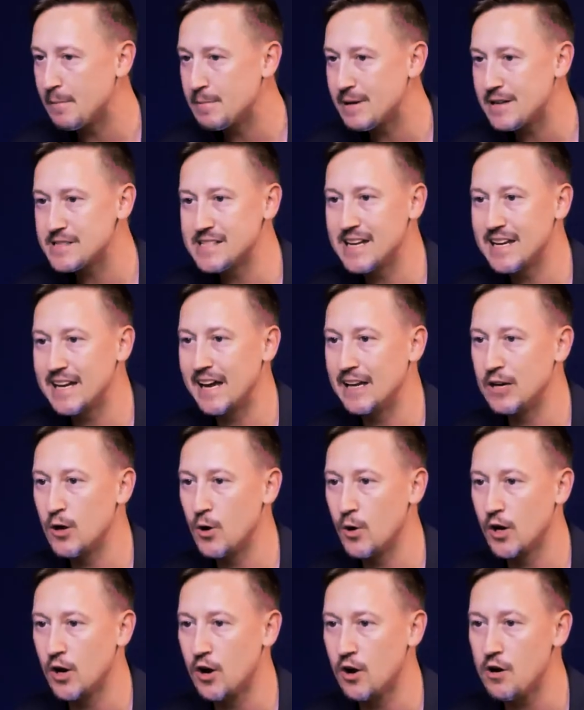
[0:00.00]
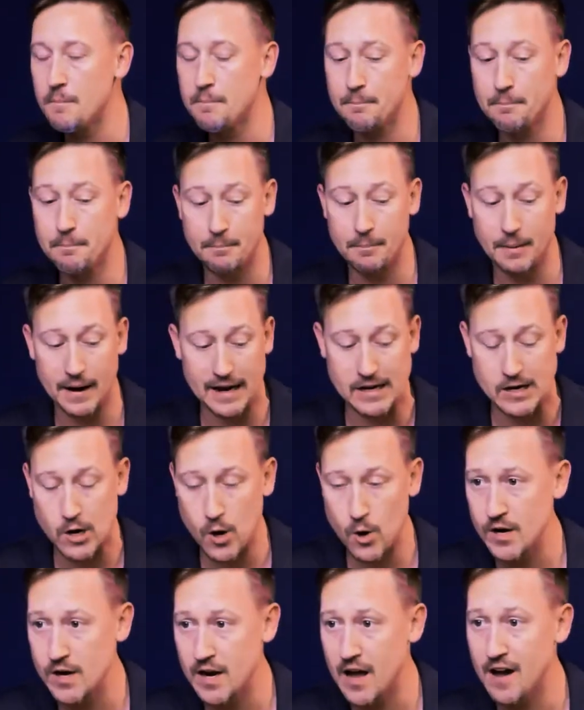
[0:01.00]
I'm not saying I know it all, but I
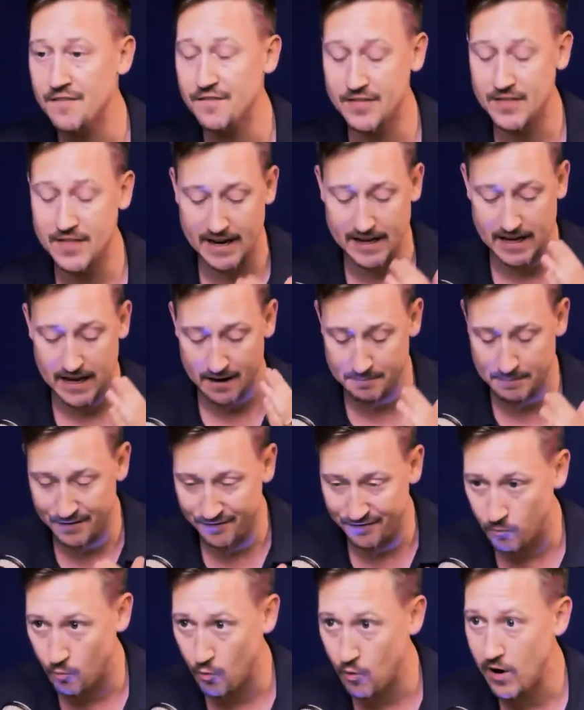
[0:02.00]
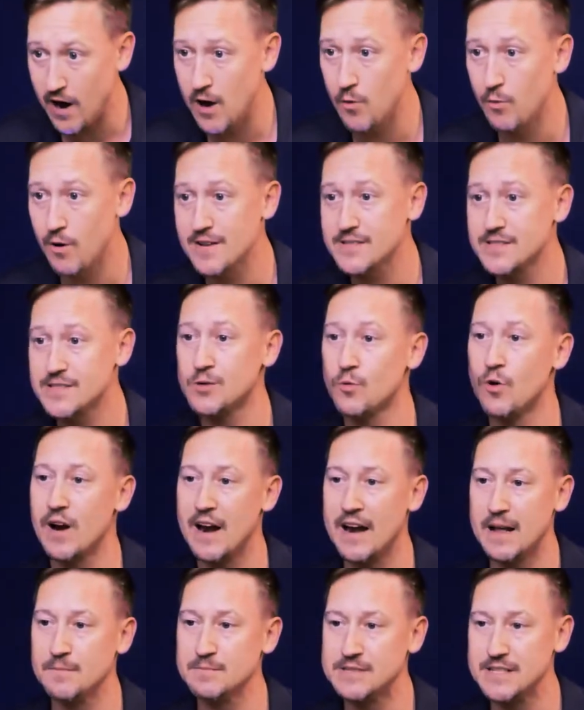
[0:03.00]
know enough that it got me from where I was to where
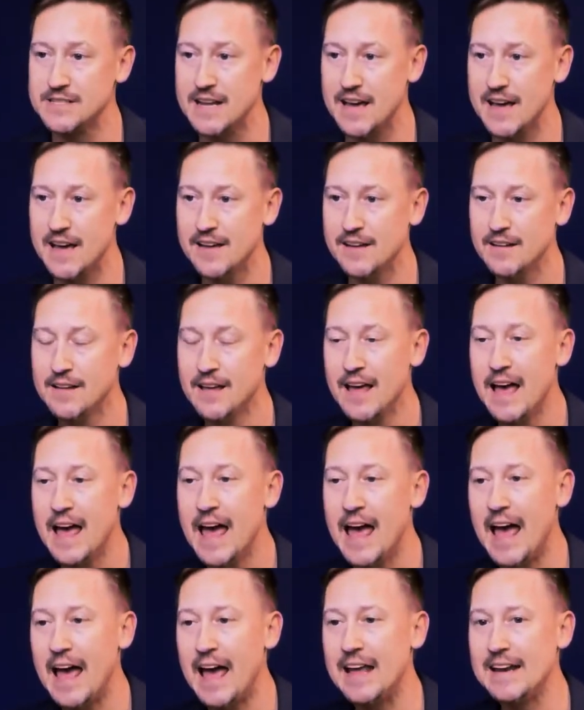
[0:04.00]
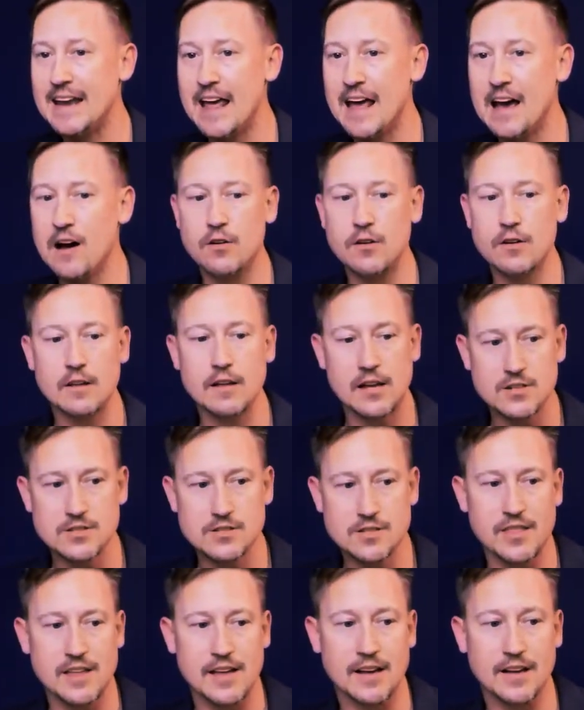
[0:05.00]
I am today. And now
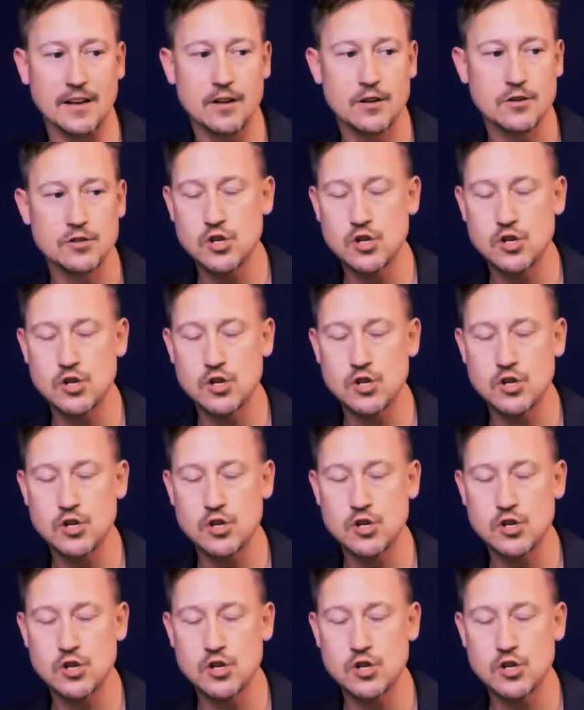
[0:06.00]
here's the thing.